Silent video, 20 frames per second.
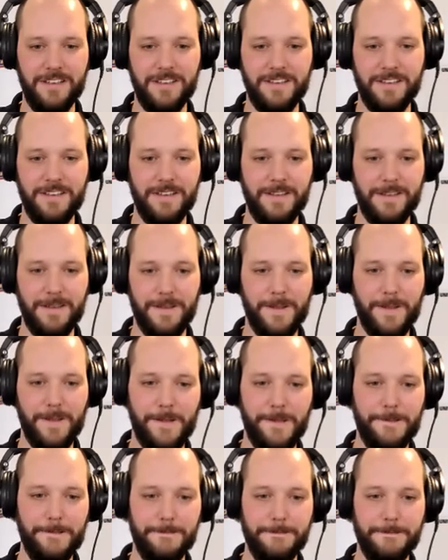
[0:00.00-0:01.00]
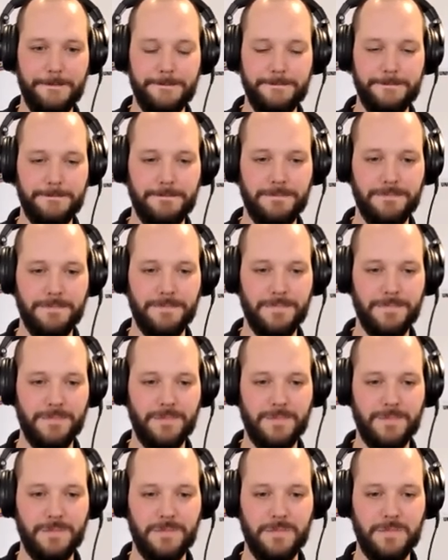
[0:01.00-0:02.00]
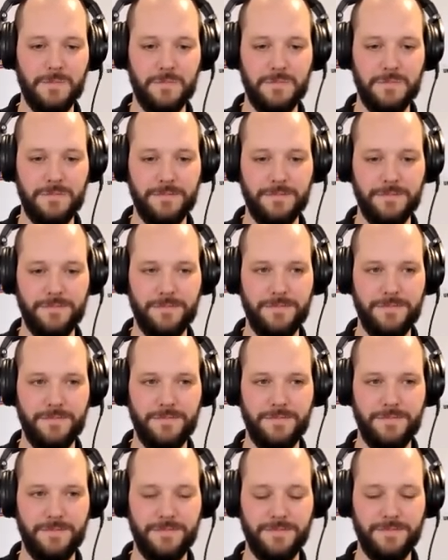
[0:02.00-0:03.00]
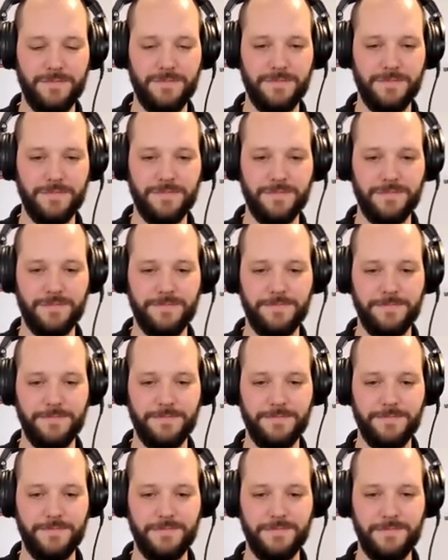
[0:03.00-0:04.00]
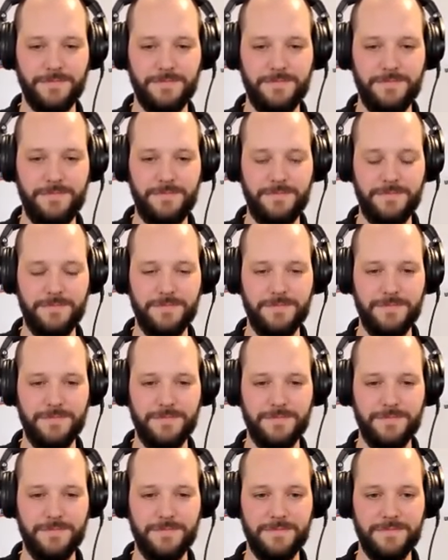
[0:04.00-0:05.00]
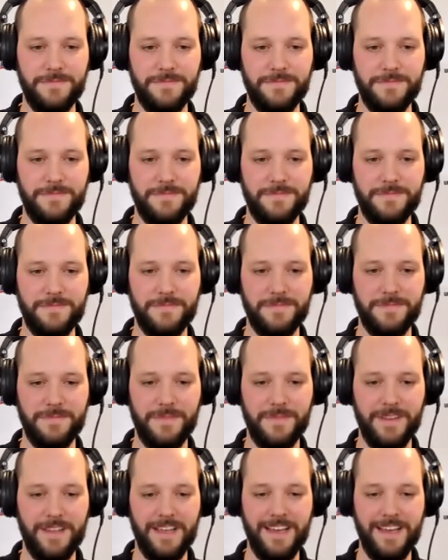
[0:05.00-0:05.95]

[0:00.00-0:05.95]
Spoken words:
This person isn't speaking.